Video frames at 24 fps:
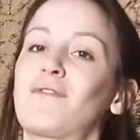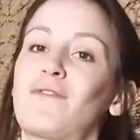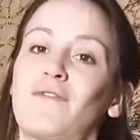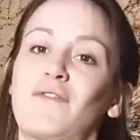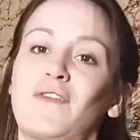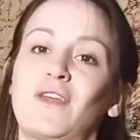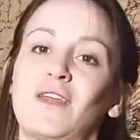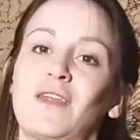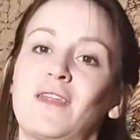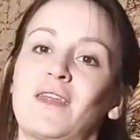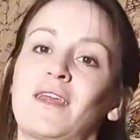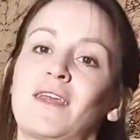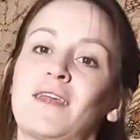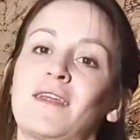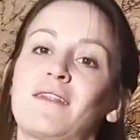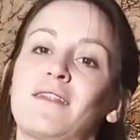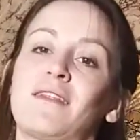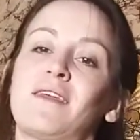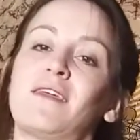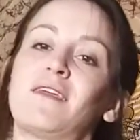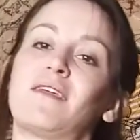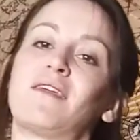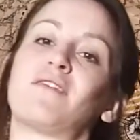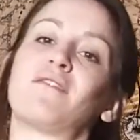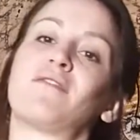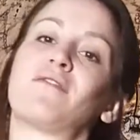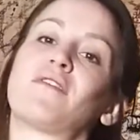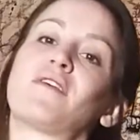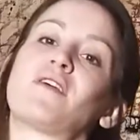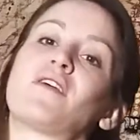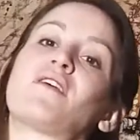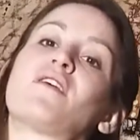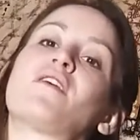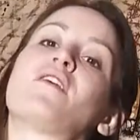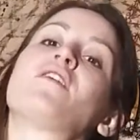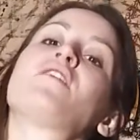feeling it leave,
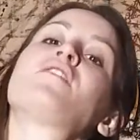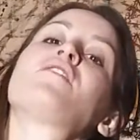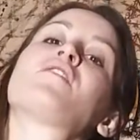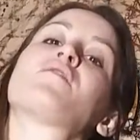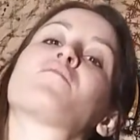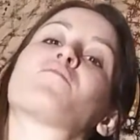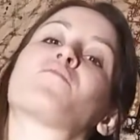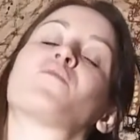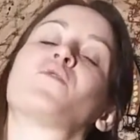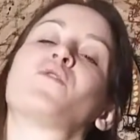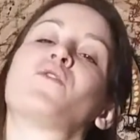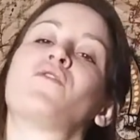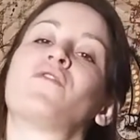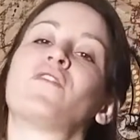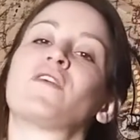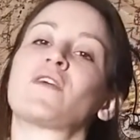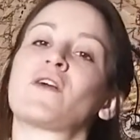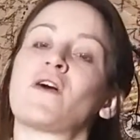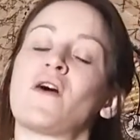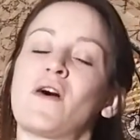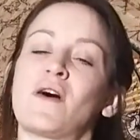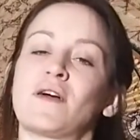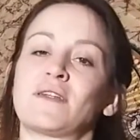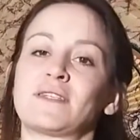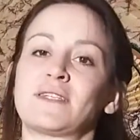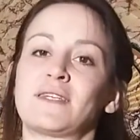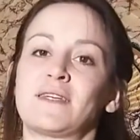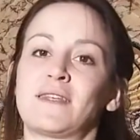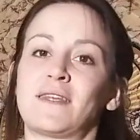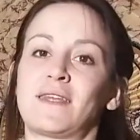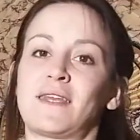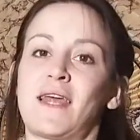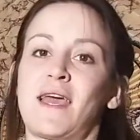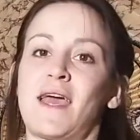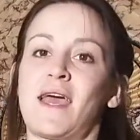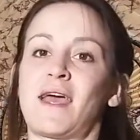moving on to
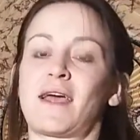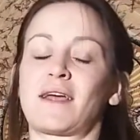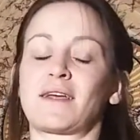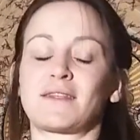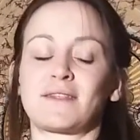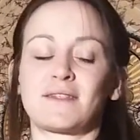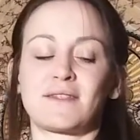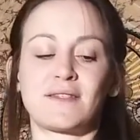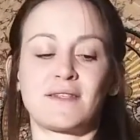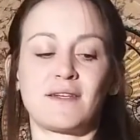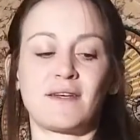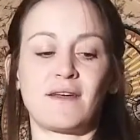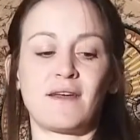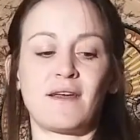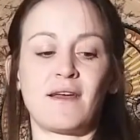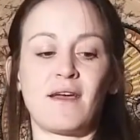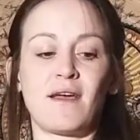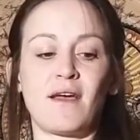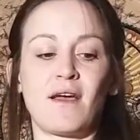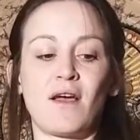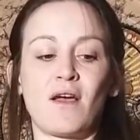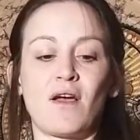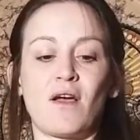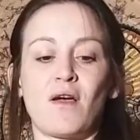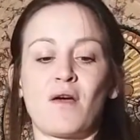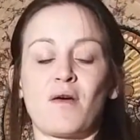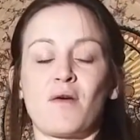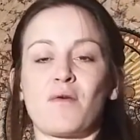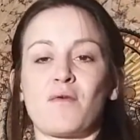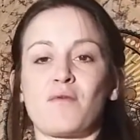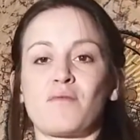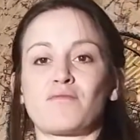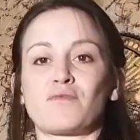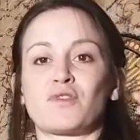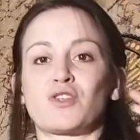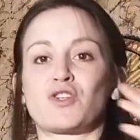the next,
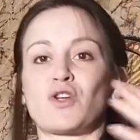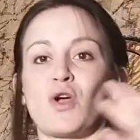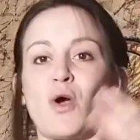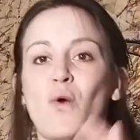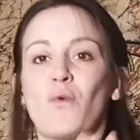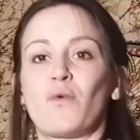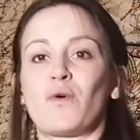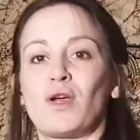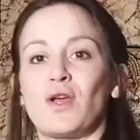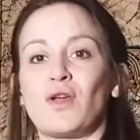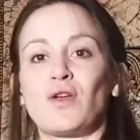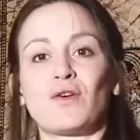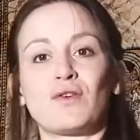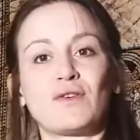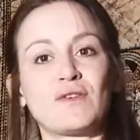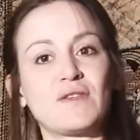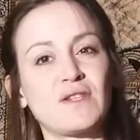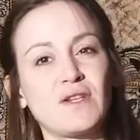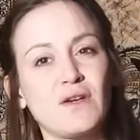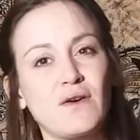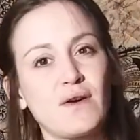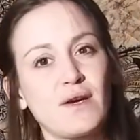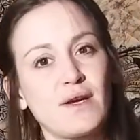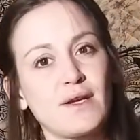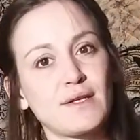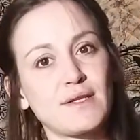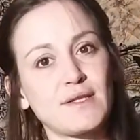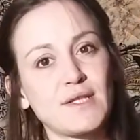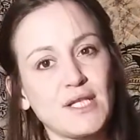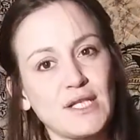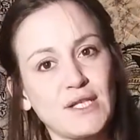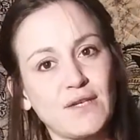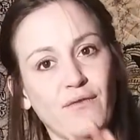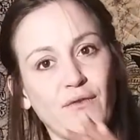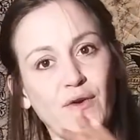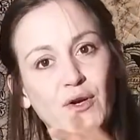showing your
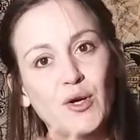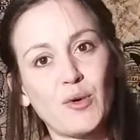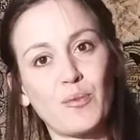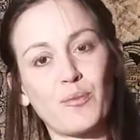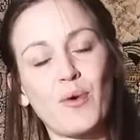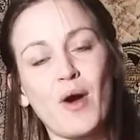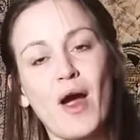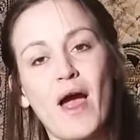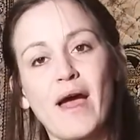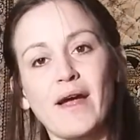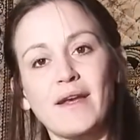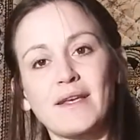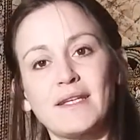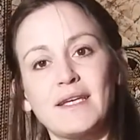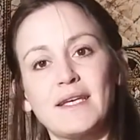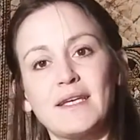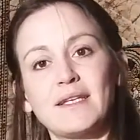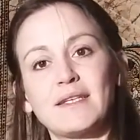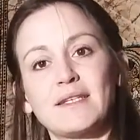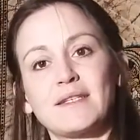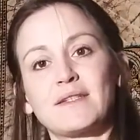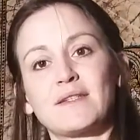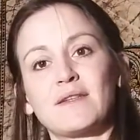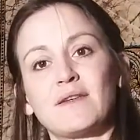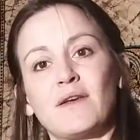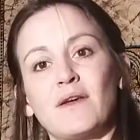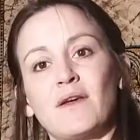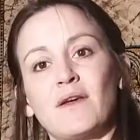seriousness for your practice